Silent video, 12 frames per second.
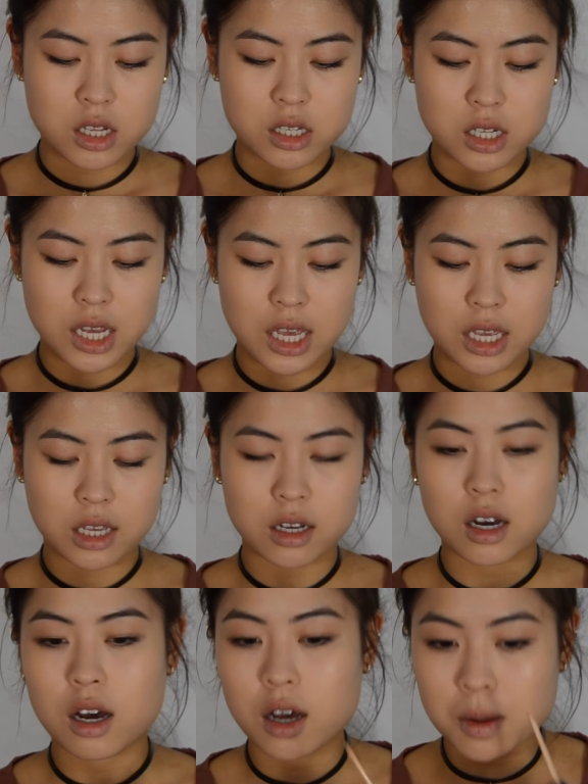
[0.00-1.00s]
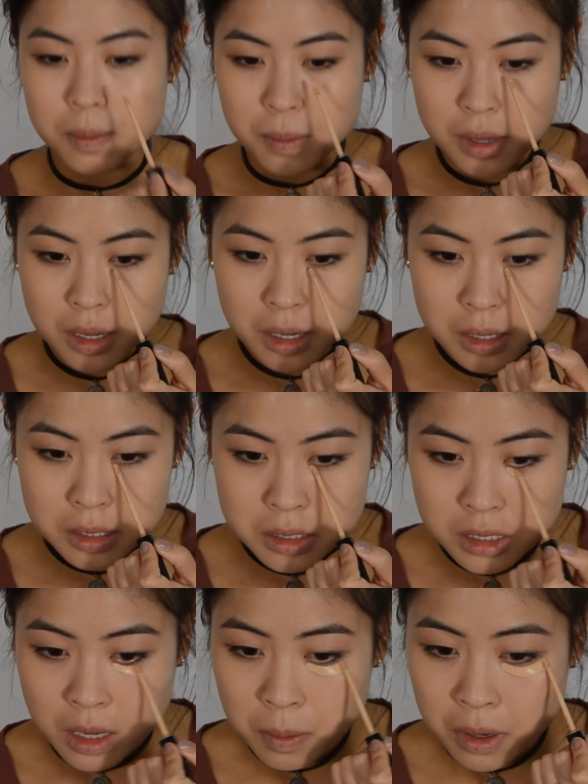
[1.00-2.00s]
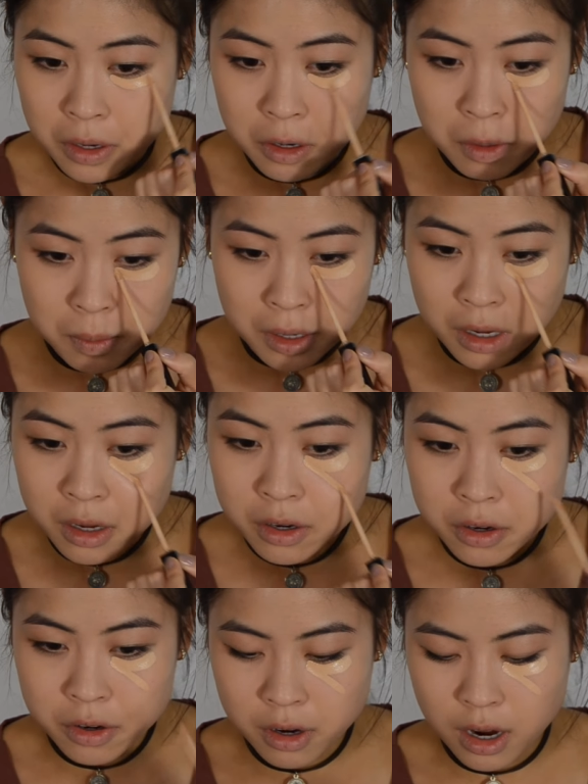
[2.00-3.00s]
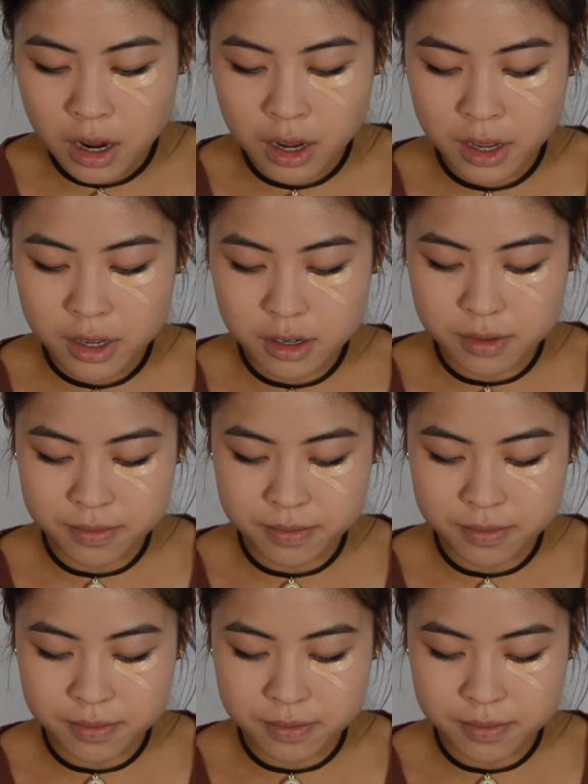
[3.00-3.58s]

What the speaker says: take some under my under eye.